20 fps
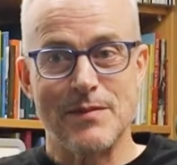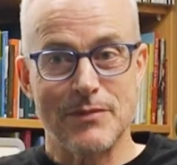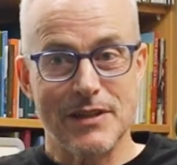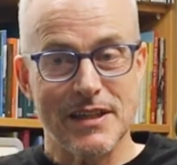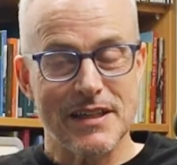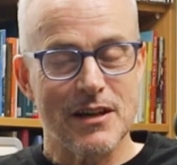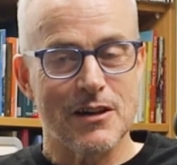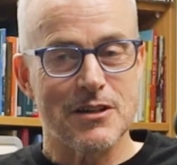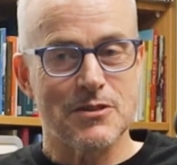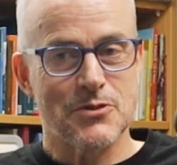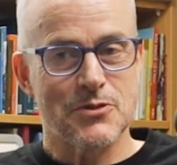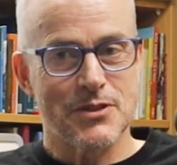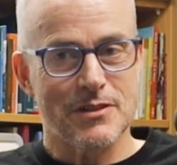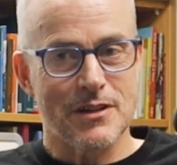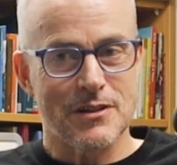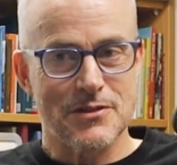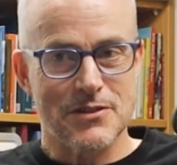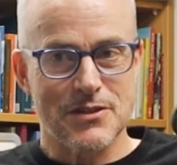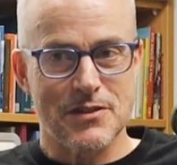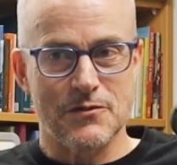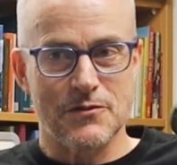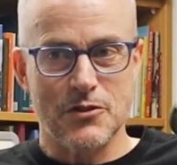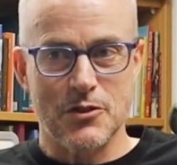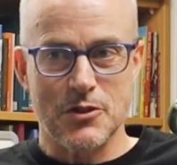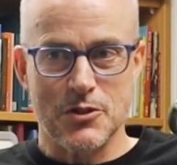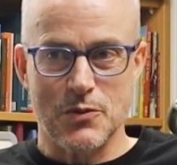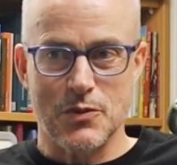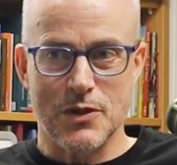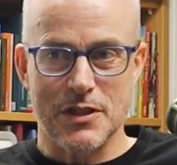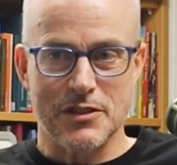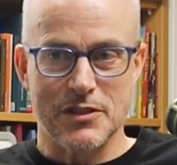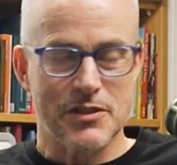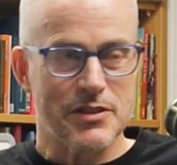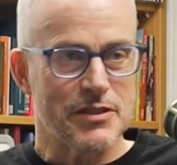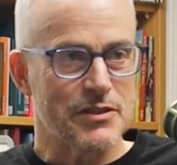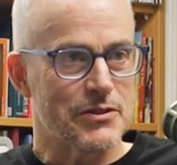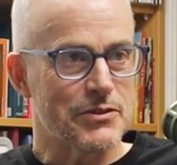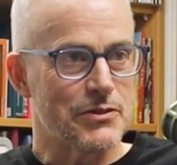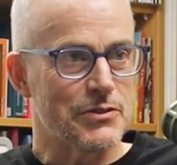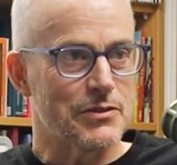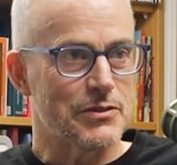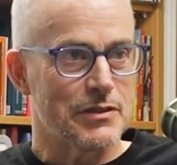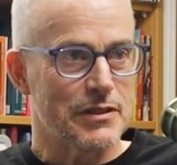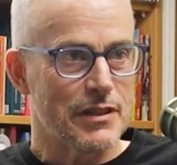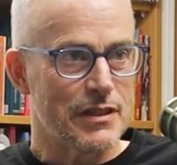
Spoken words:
was the first one to